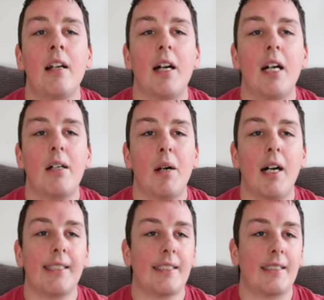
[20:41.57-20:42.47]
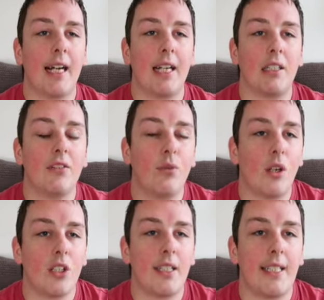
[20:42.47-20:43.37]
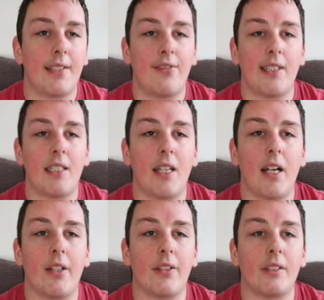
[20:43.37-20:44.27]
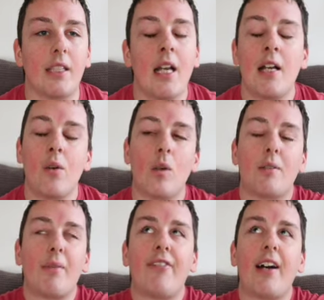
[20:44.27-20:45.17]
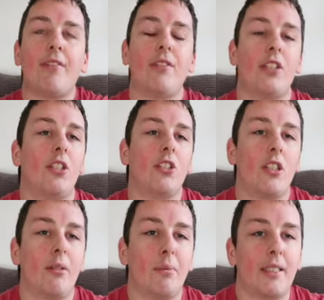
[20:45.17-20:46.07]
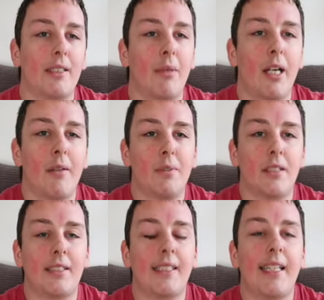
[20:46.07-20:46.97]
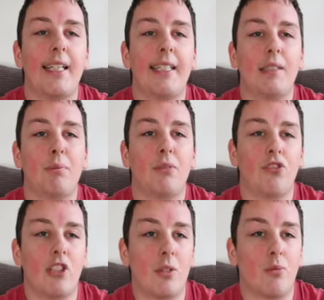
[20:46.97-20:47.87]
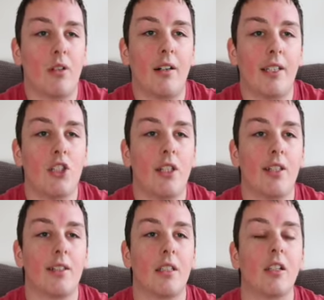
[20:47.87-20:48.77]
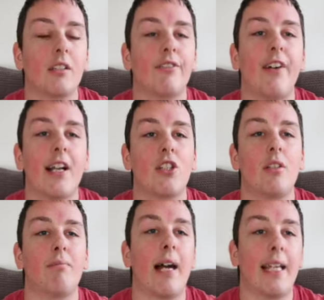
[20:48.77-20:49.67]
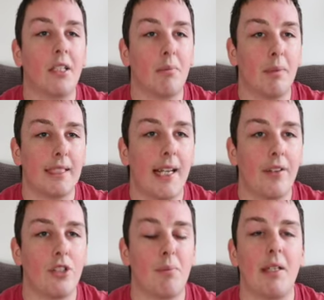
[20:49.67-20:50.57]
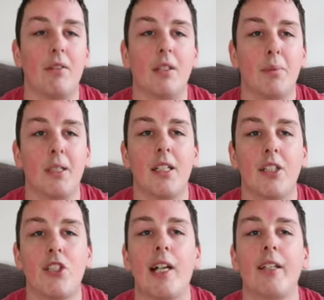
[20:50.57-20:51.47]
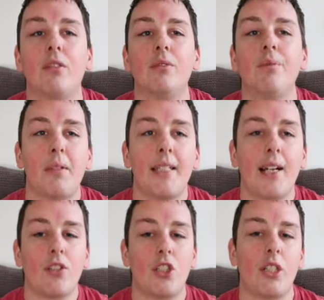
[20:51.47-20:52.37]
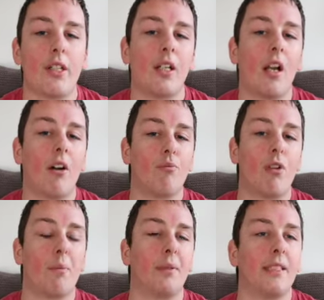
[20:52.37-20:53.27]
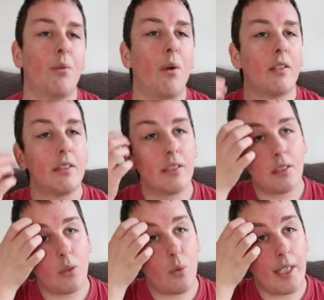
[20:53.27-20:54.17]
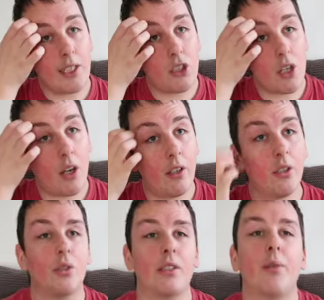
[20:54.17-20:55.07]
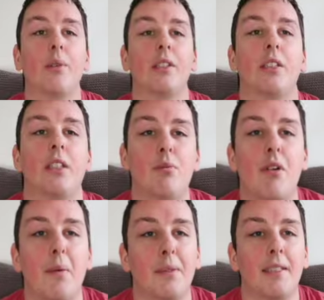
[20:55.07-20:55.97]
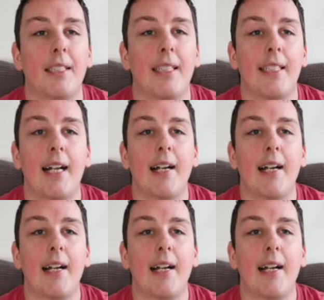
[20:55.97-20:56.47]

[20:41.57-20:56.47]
As I say, I love watching these videos. One of my favourite YouTubers at the moment is Patricia Bright. She does a lot of fashion and makeup, is how she built up her channel. But now she's doing a lot of property ones, which I also want to do property